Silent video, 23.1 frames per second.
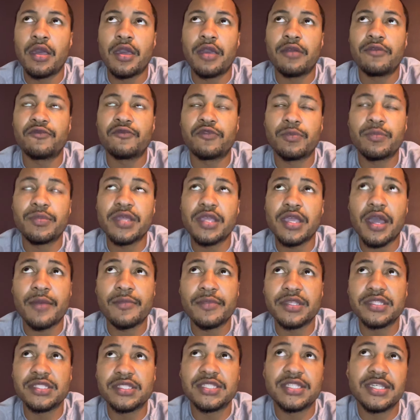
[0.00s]
and for me i'm
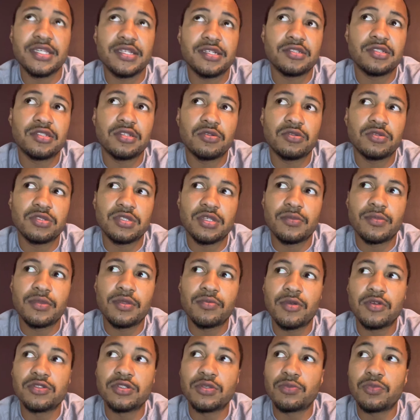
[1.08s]
in sales so some of the
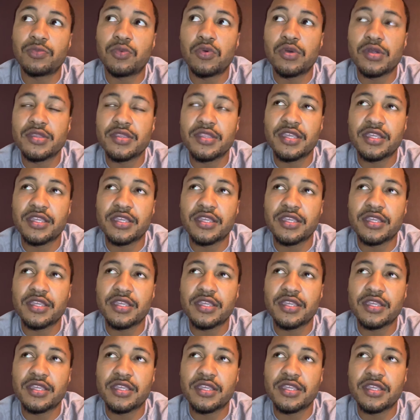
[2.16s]
most important